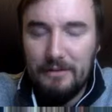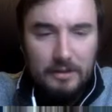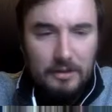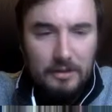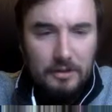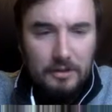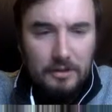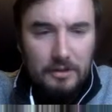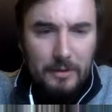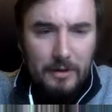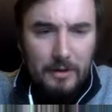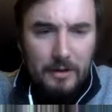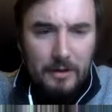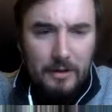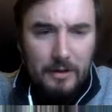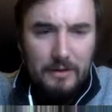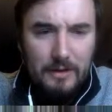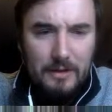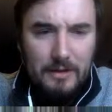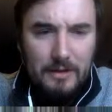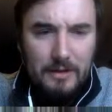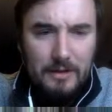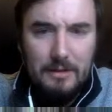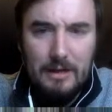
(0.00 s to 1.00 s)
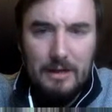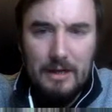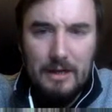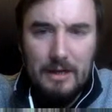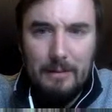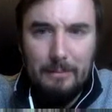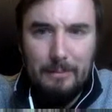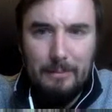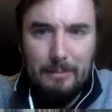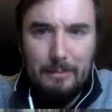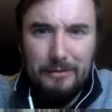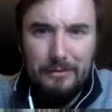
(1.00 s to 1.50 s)
it's a huge part of it,
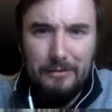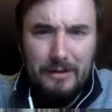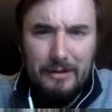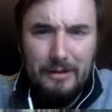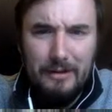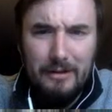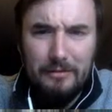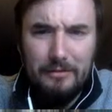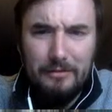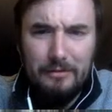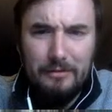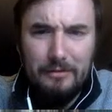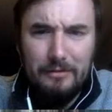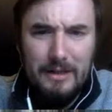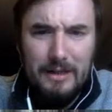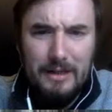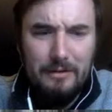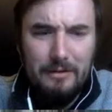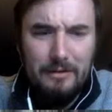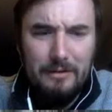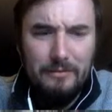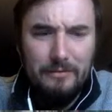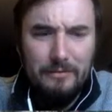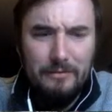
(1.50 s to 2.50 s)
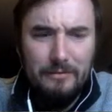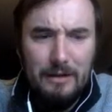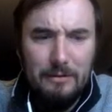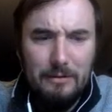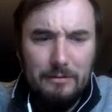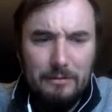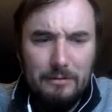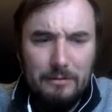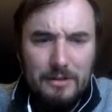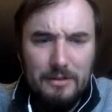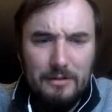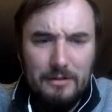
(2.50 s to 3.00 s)
but there's also a lot of
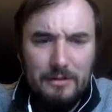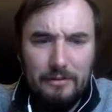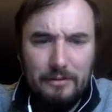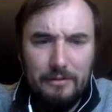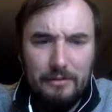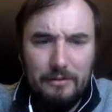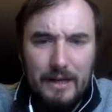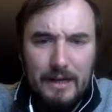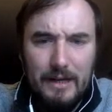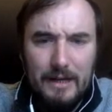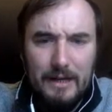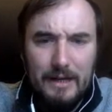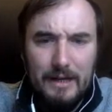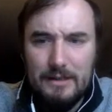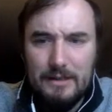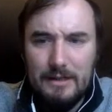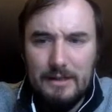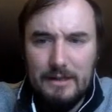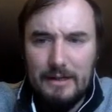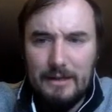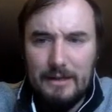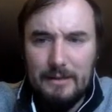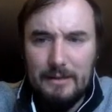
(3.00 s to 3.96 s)
languages that,